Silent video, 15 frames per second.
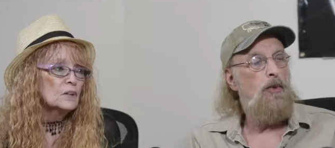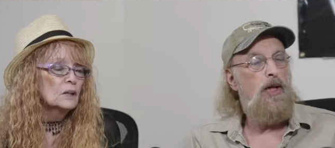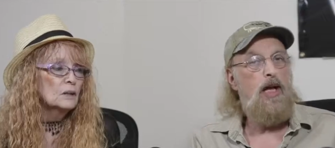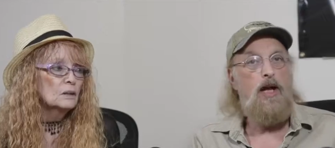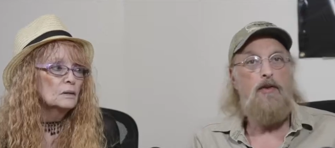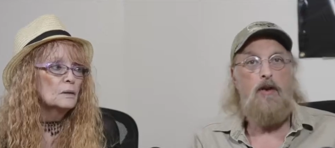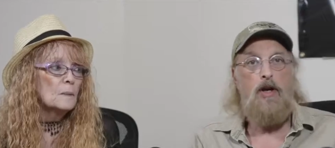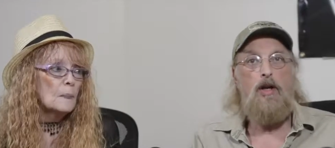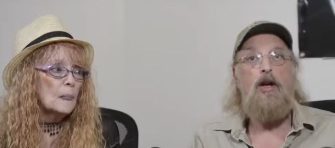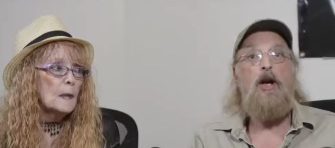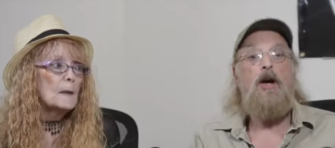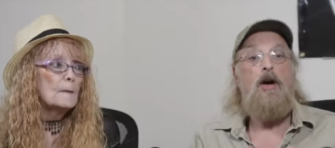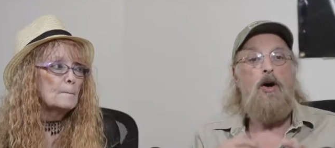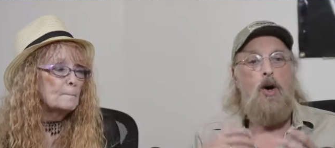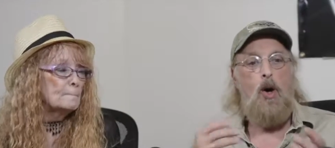Speaker 1: them together
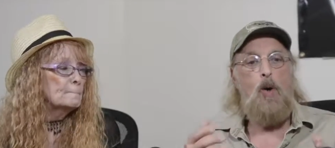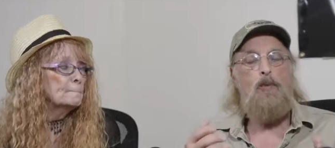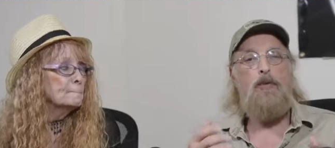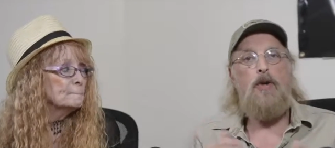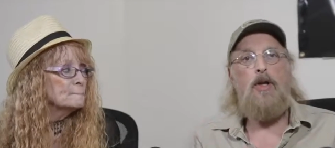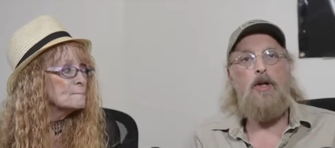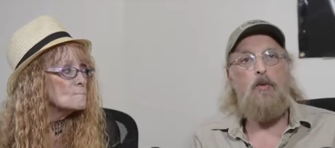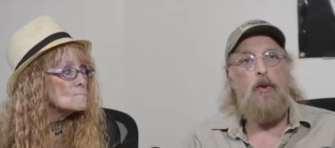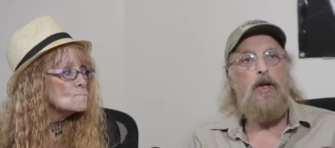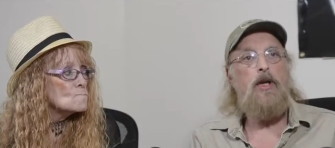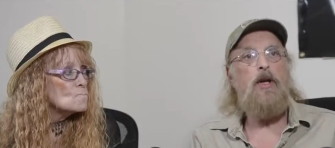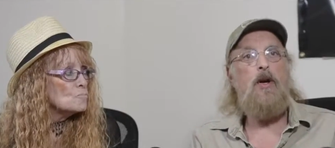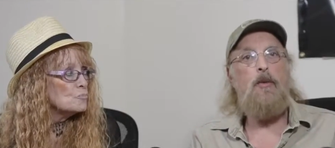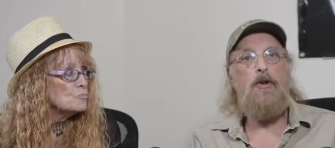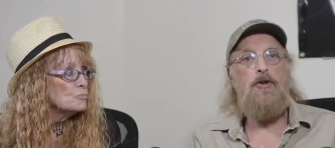hopefully we
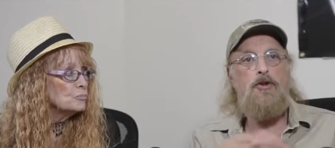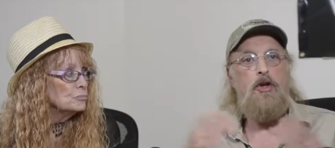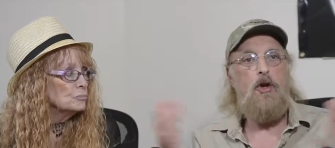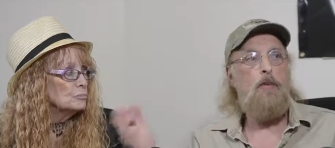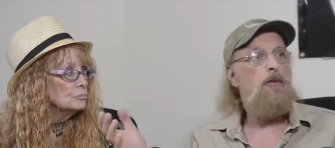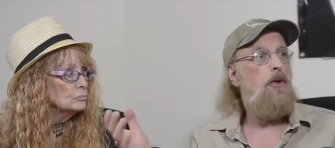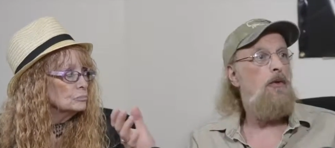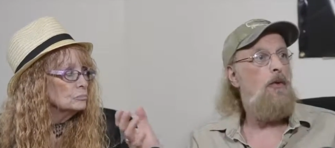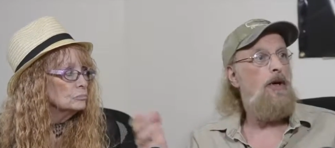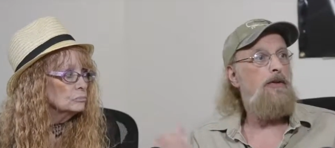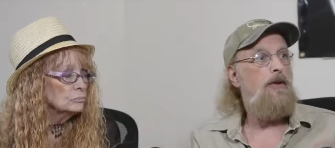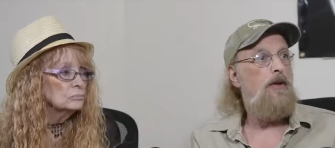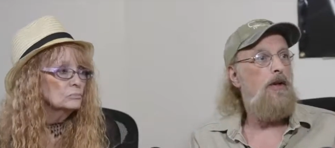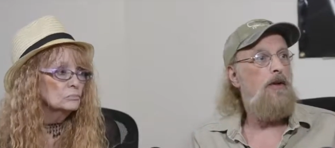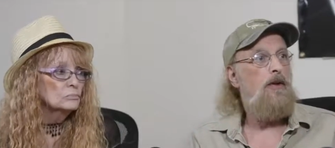can always show them to the
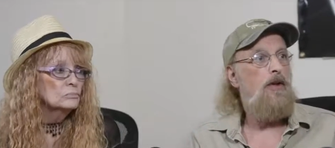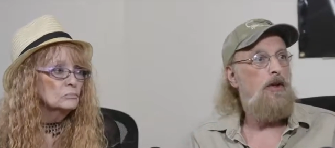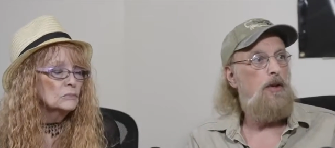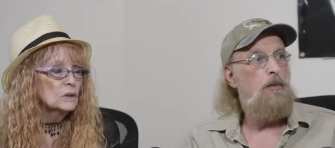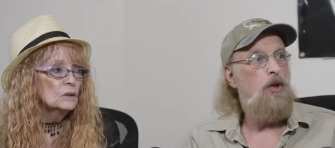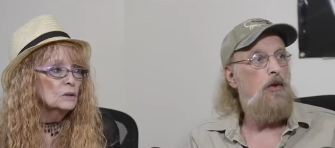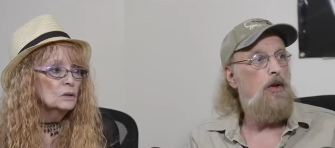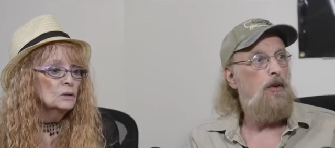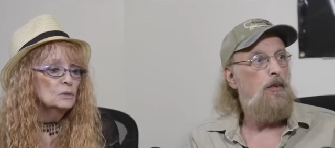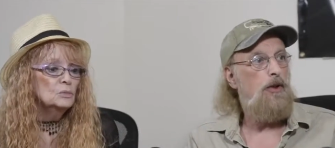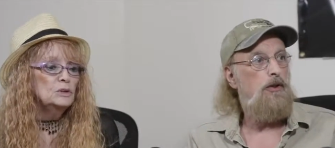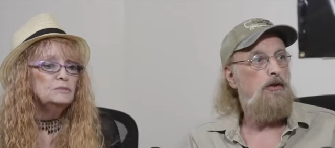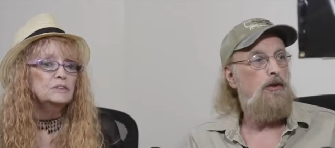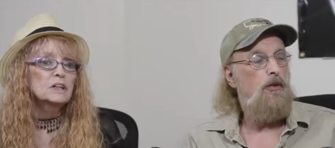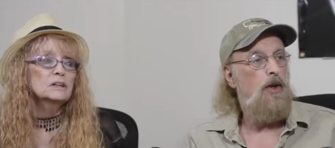rest of the community.
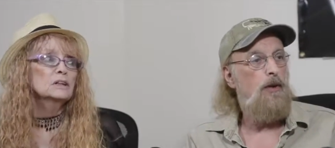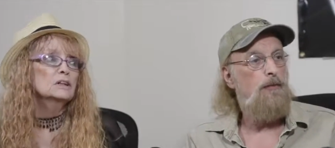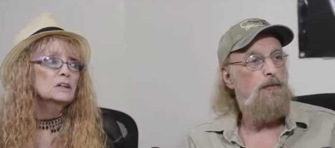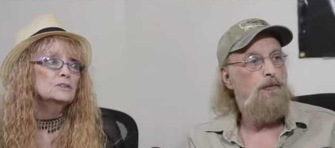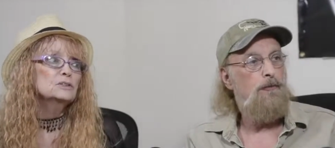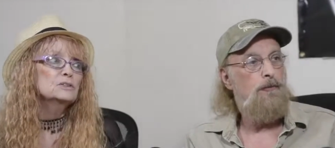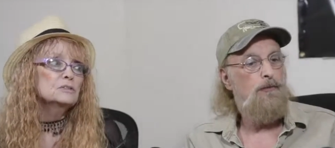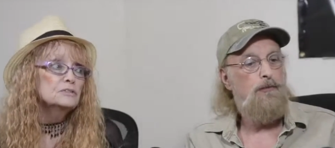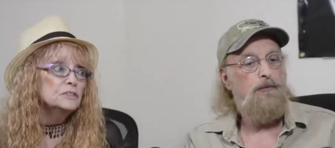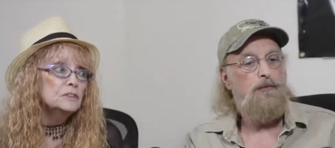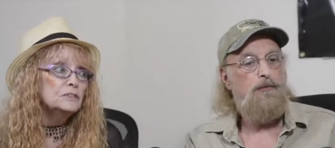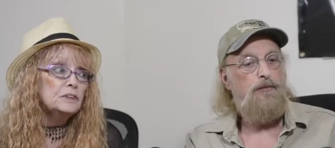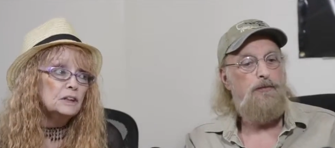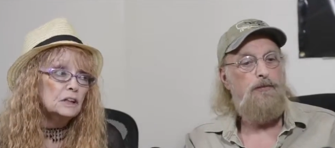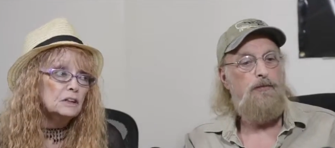Which We've
Speaker 2: done great.
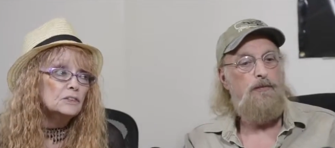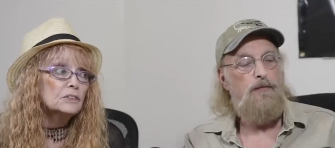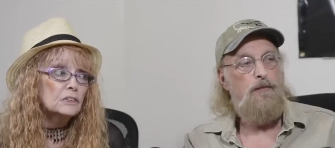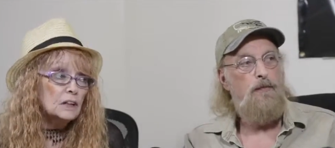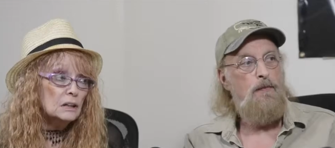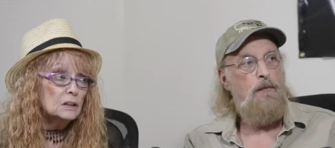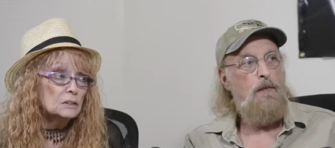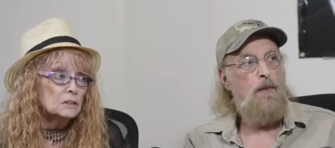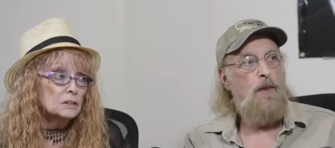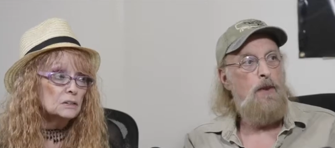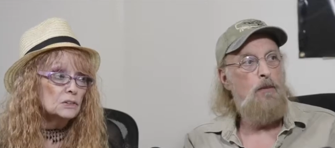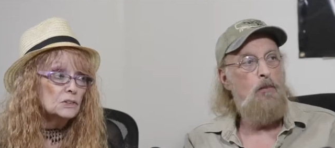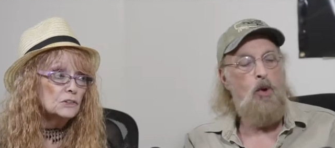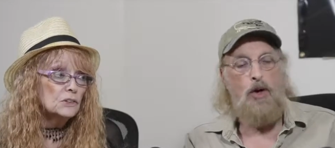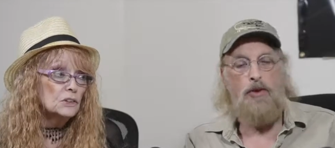158
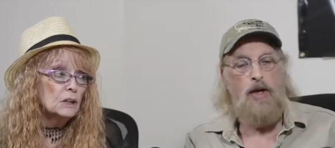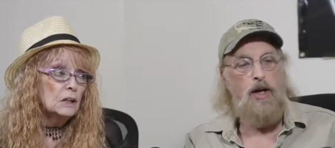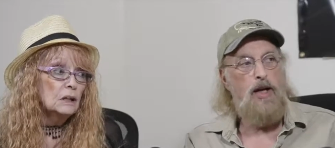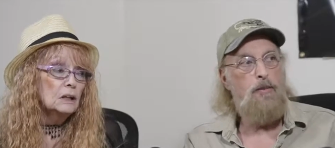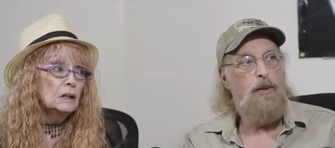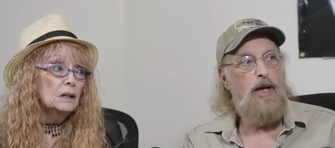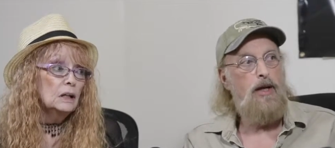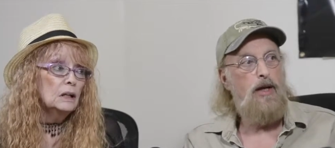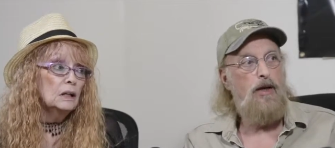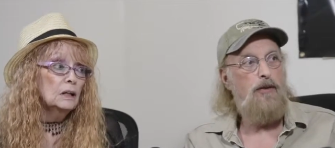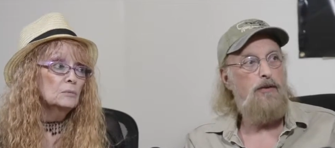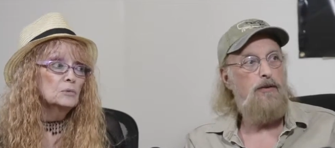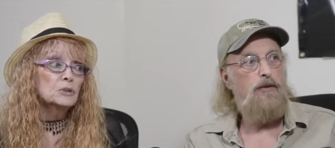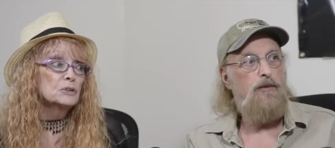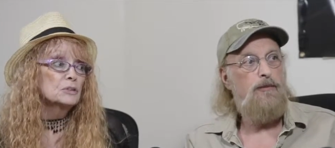skeletons. More than anybody uh,
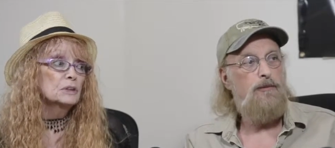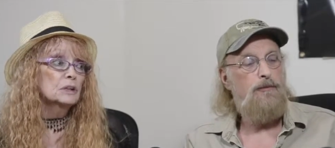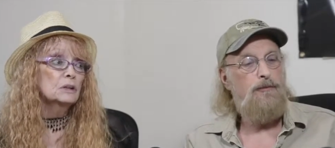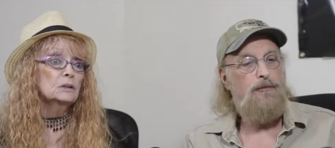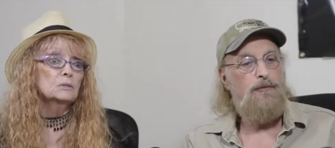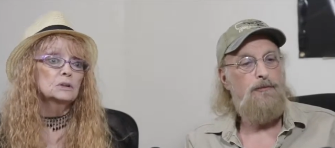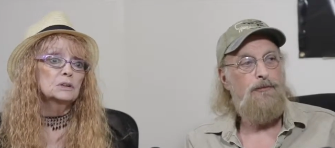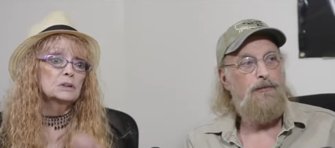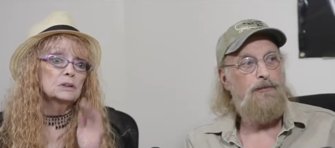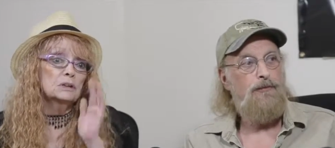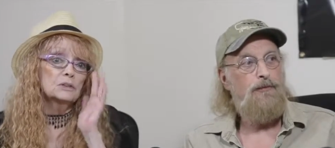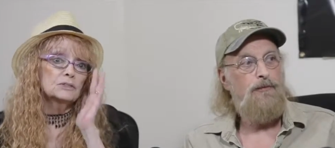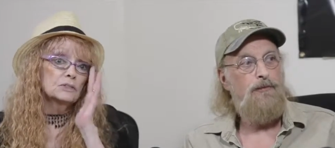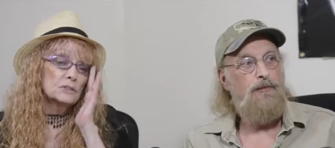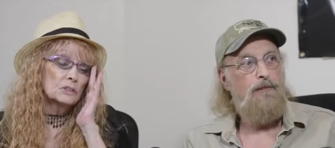else. More than anyone
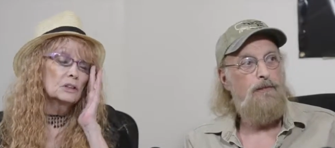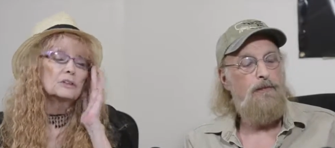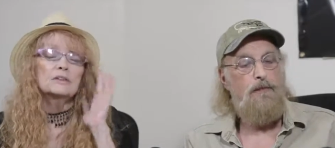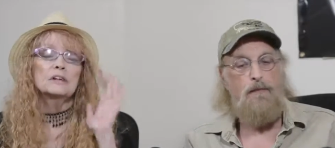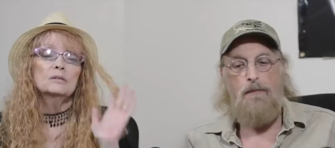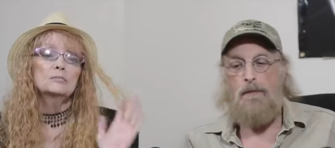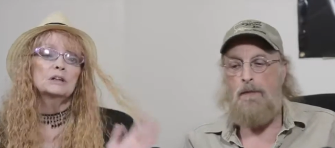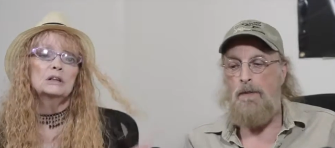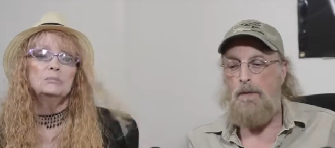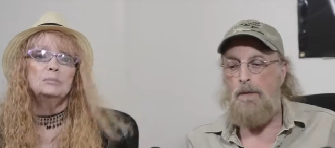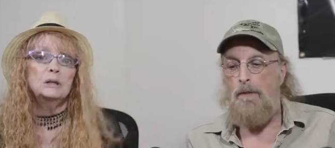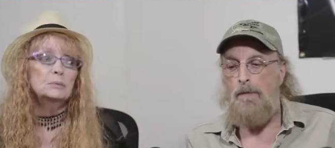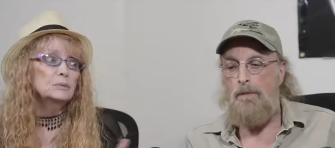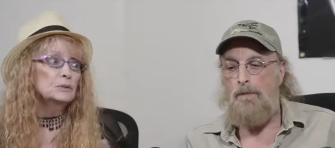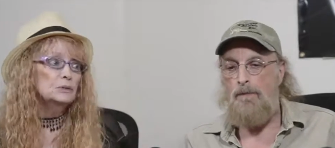else. And there aren't that many
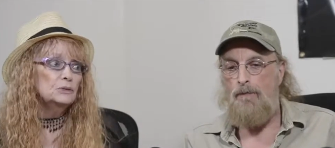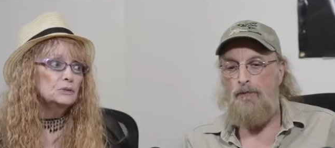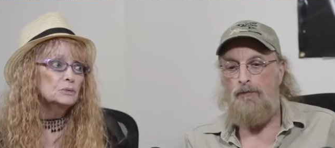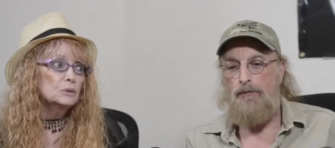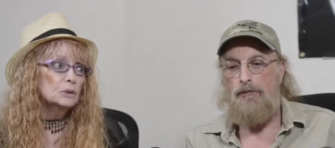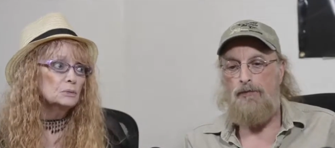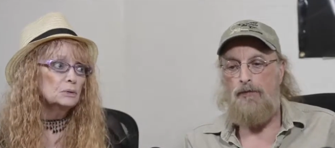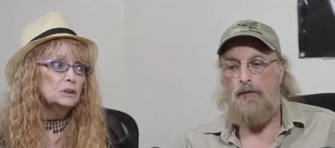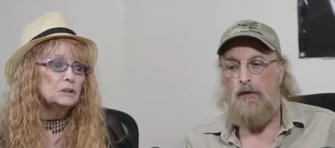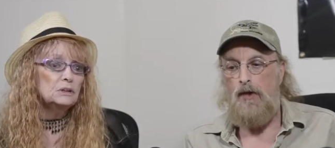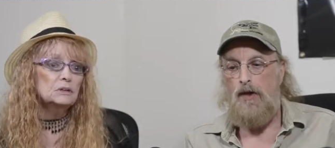people who do what we